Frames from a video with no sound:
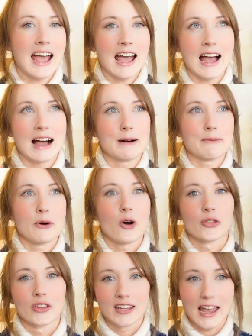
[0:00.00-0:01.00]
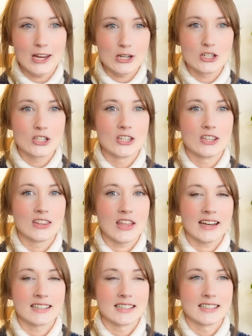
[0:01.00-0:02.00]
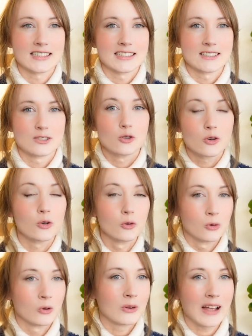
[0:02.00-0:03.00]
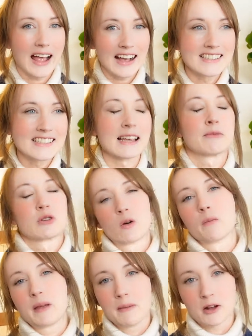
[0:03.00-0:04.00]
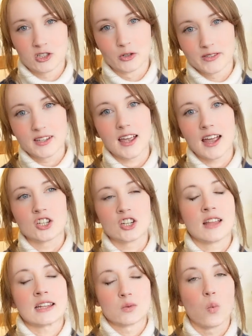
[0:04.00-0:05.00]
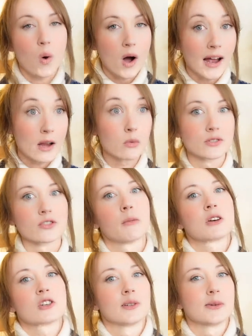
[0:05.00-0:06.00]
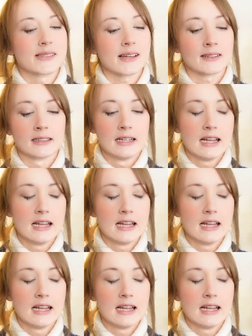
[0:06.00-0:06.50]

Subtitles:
on the gauge that Tuku has, I'm sure it would be a much looser gauge. And that's why it was so much looser.